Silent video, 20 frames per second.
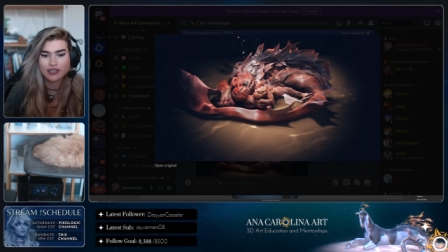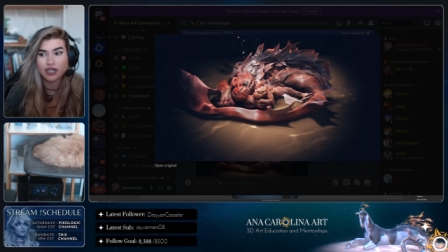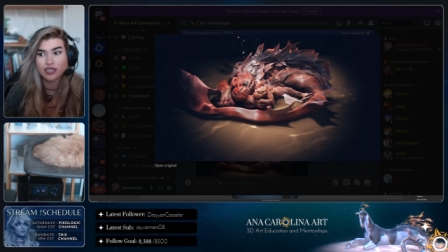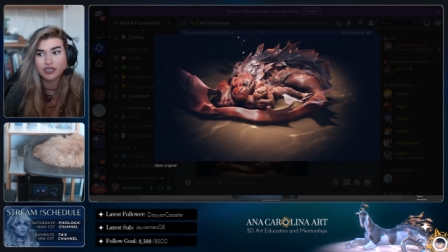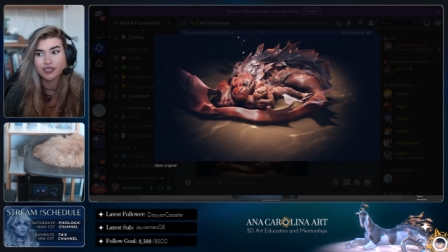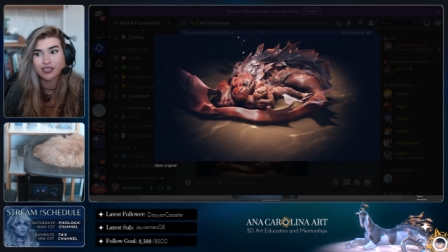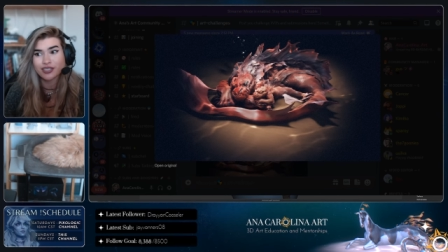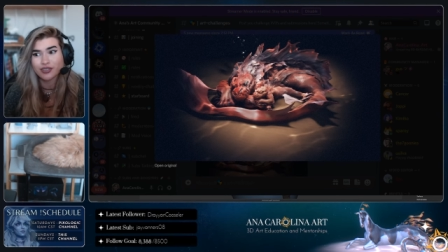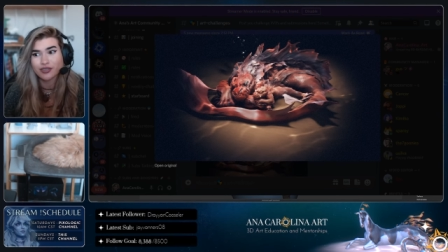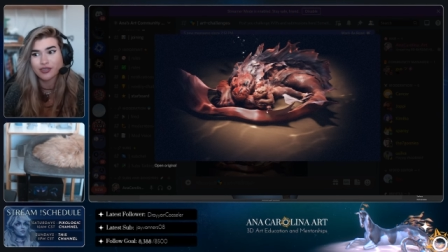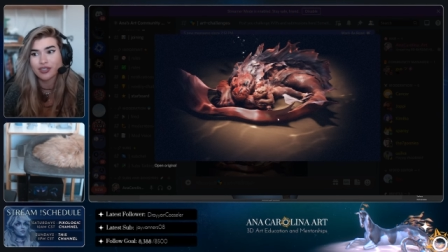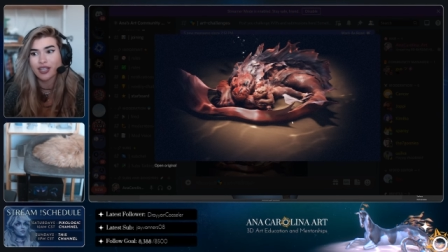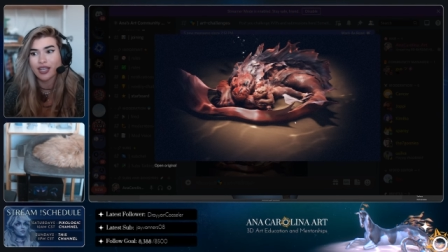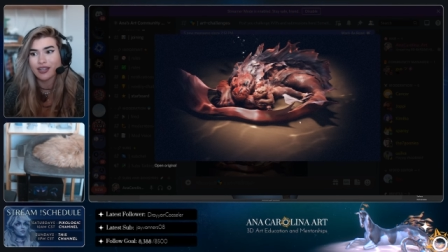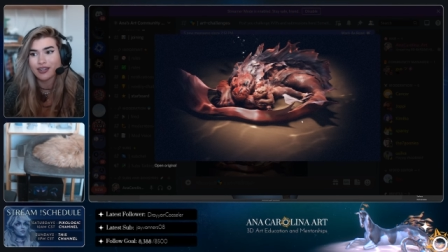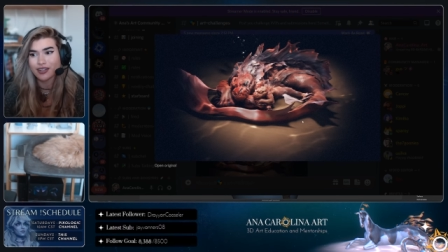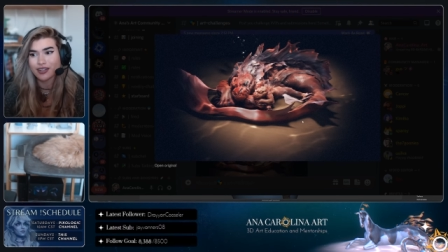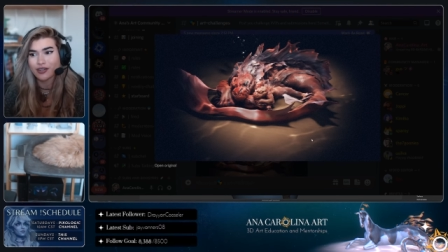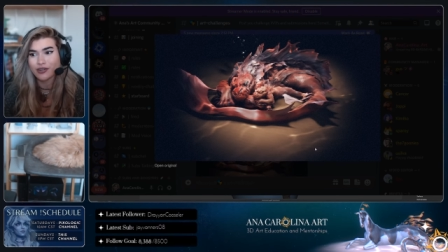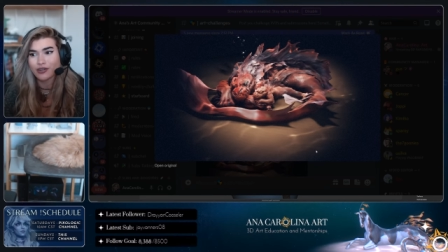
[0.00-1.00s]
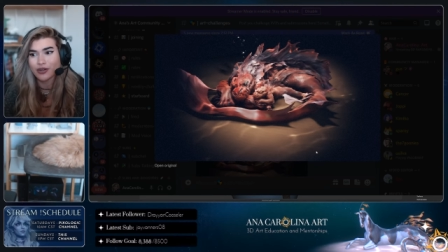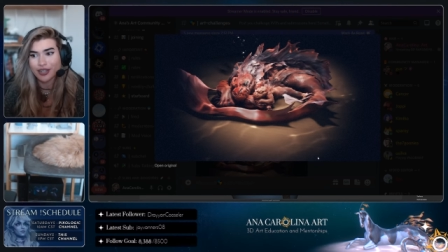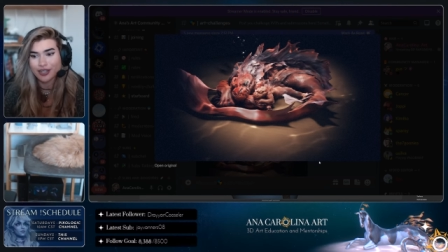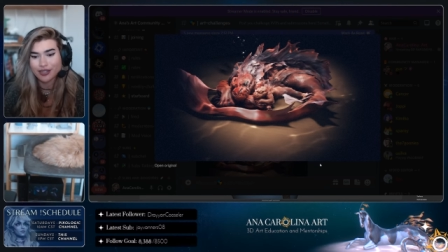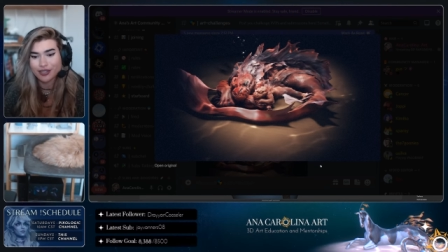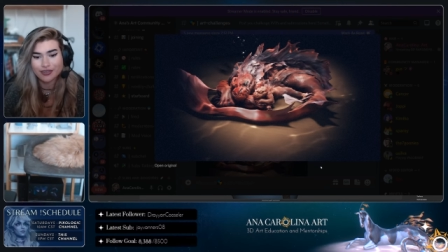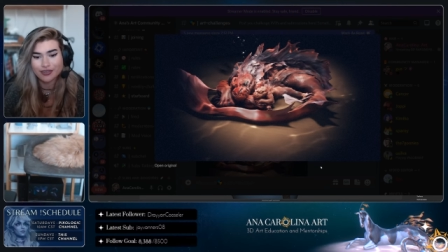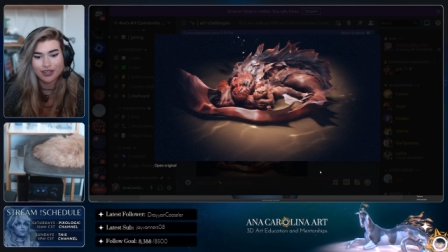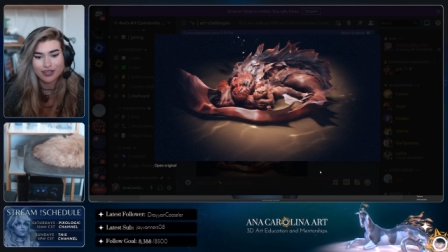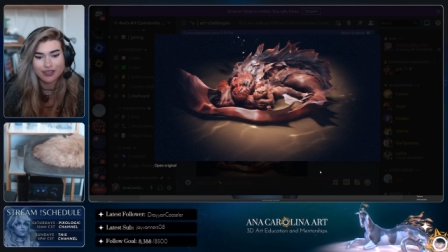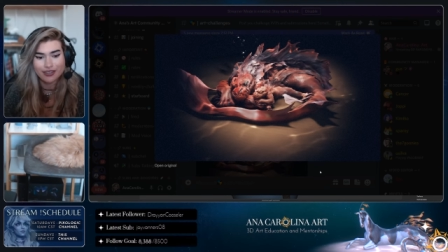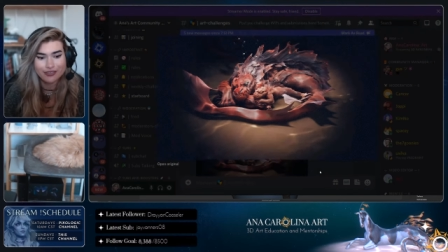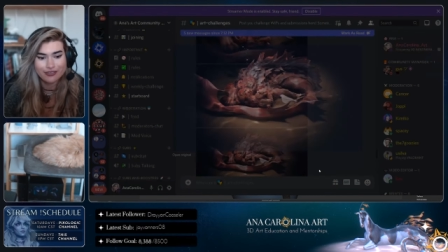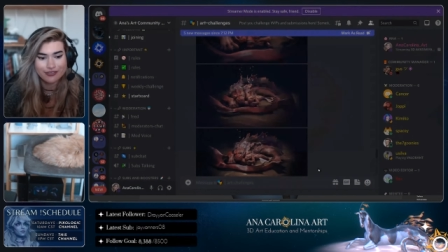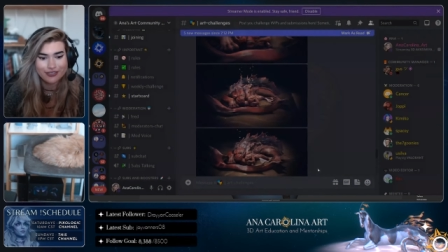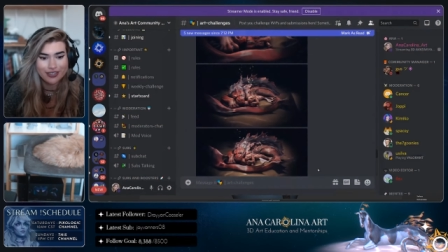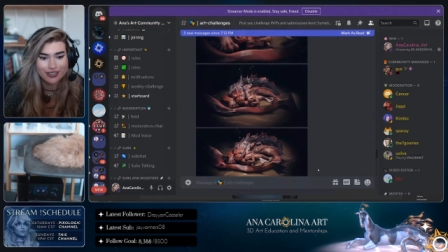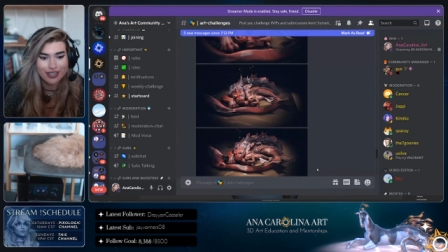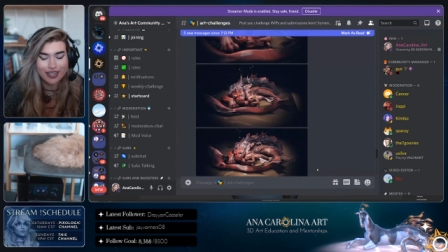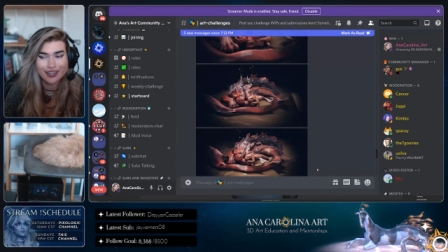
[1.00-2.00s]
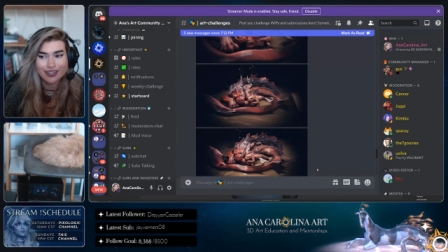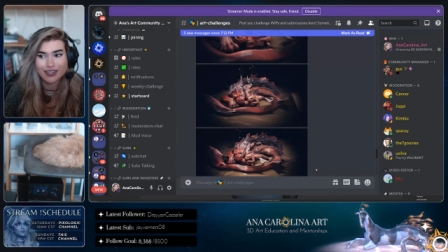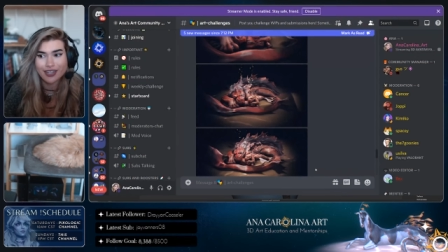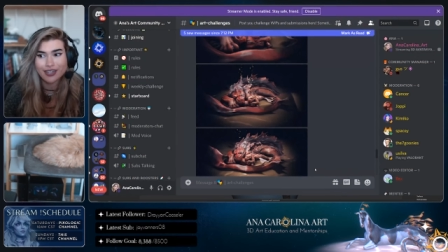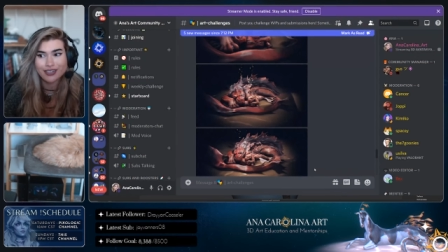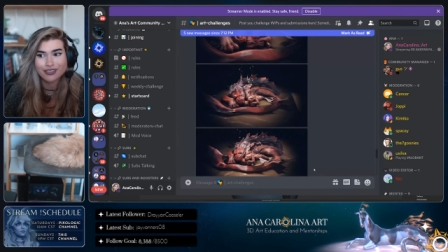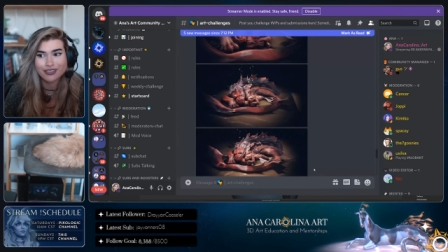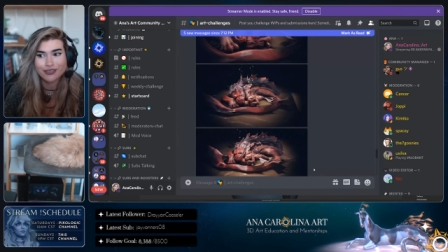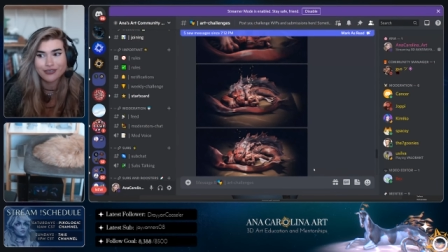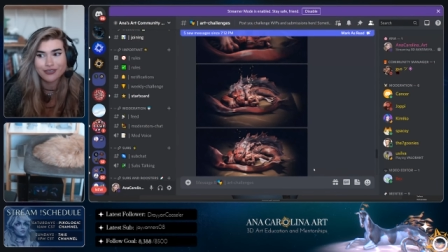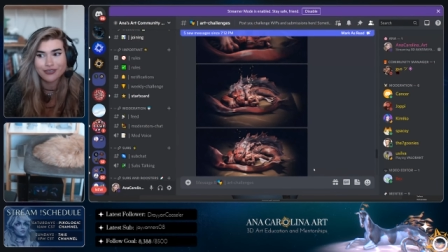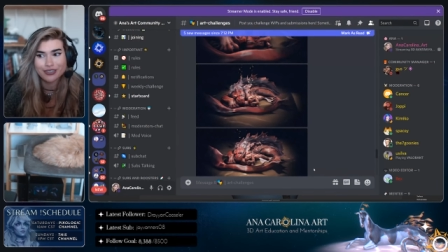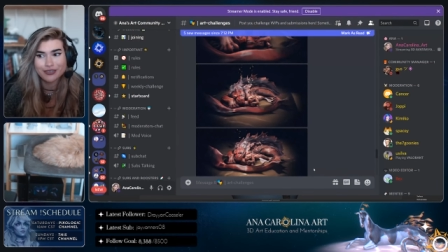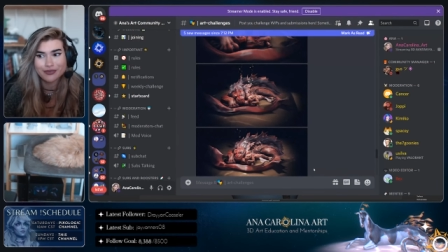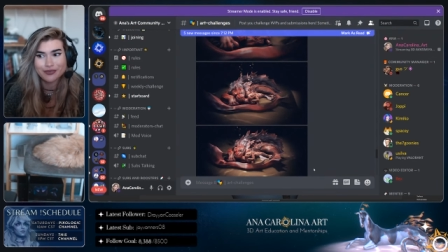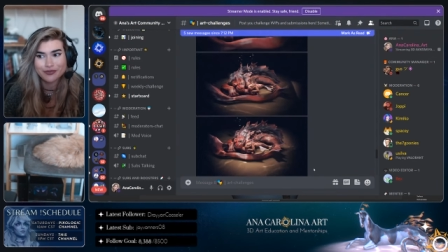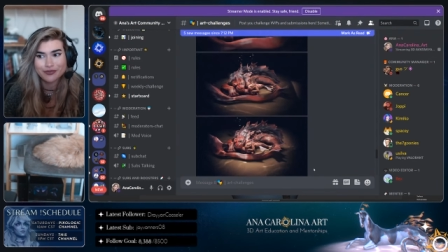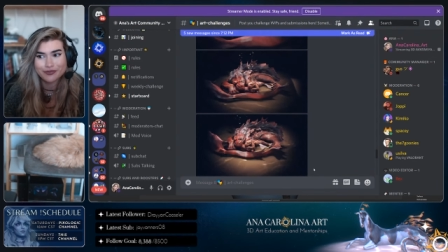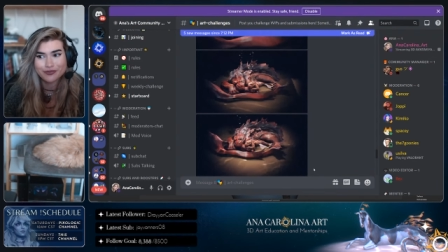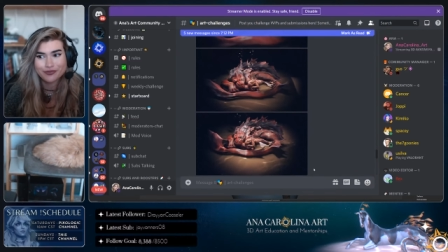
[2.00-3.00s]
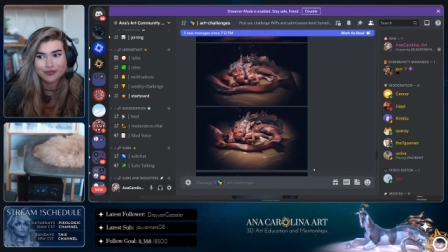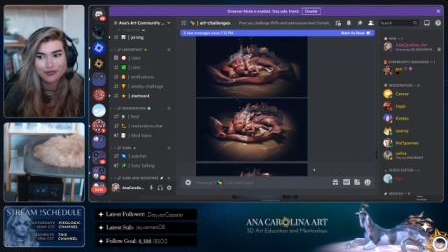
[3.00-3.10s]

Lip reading: Caustics of the lighting are great. I love adding that stuff in.